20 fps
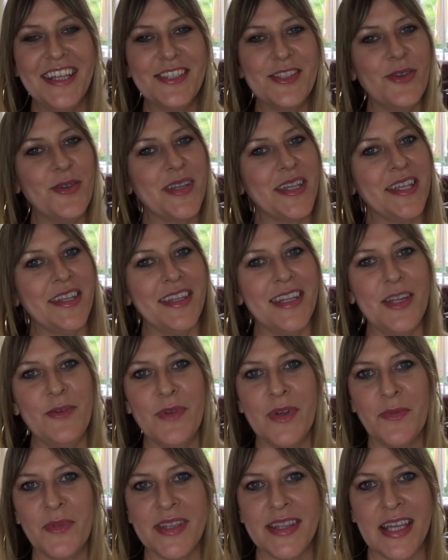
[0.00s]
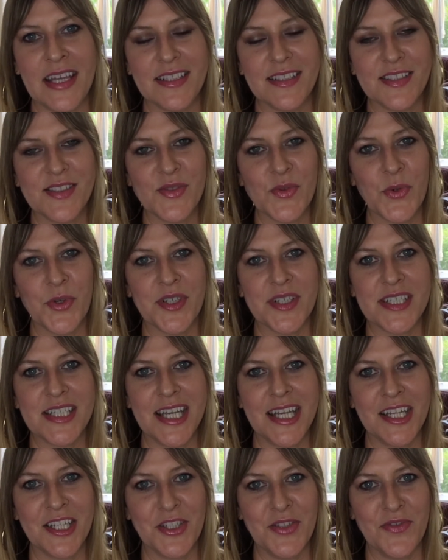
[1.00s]
Don't kill anyone with that sword
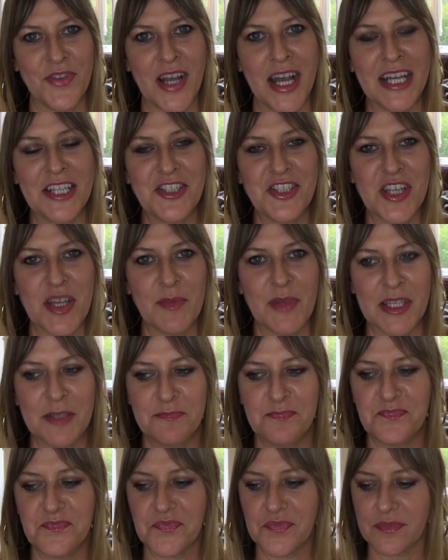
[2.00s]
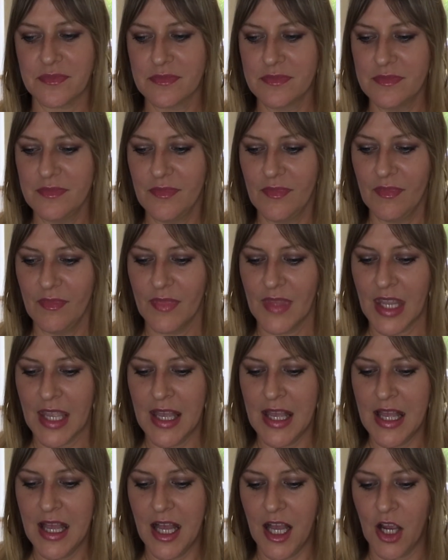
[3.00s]
tongue you've got, Jimmy.
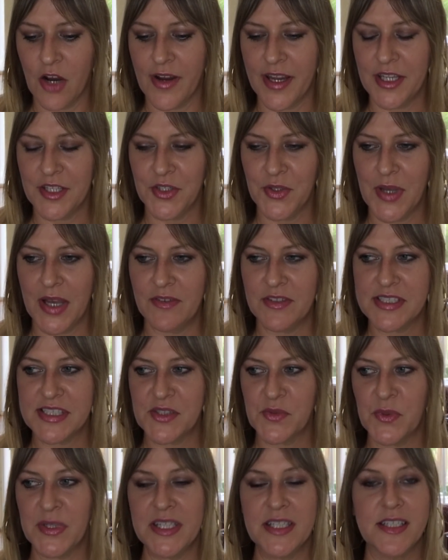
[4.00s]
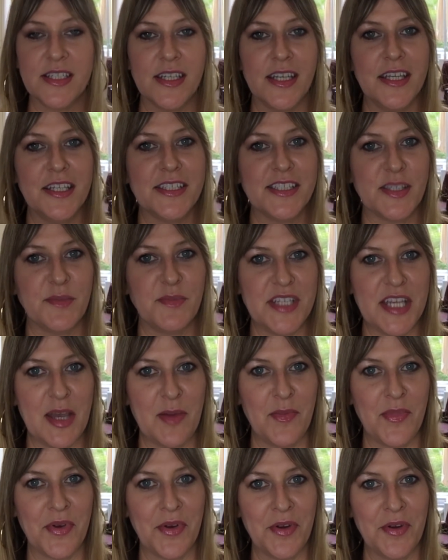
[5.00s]
All right, you have a sweet
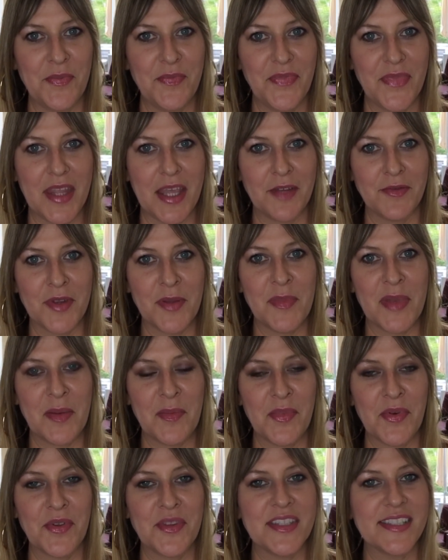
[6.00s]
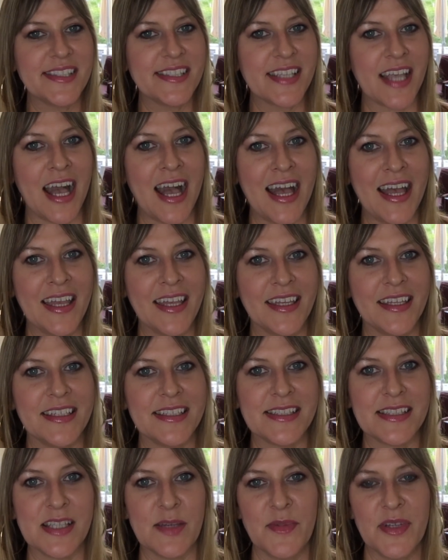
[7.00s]
September, and remember, the sky
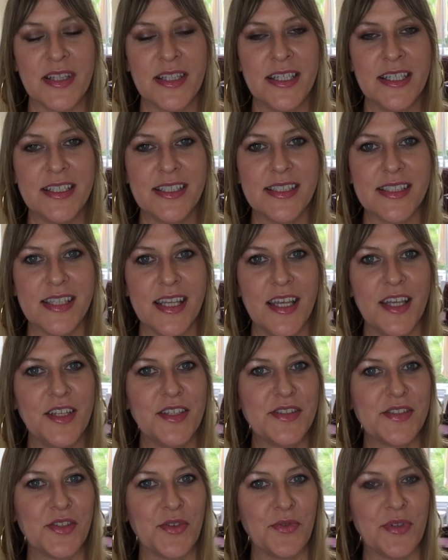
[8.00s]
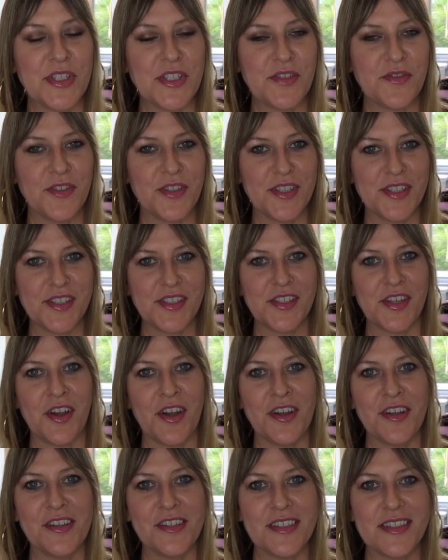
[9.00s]
is limitless, so reach for the
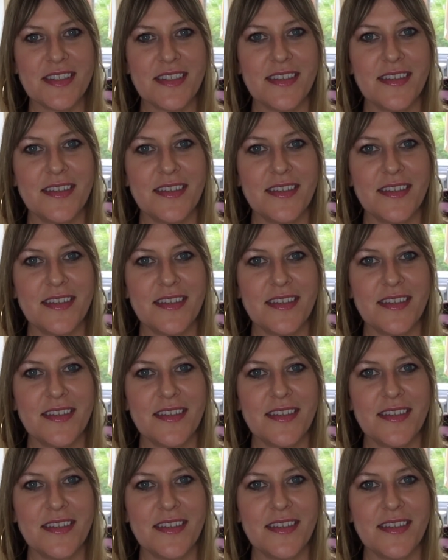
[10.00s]
stars.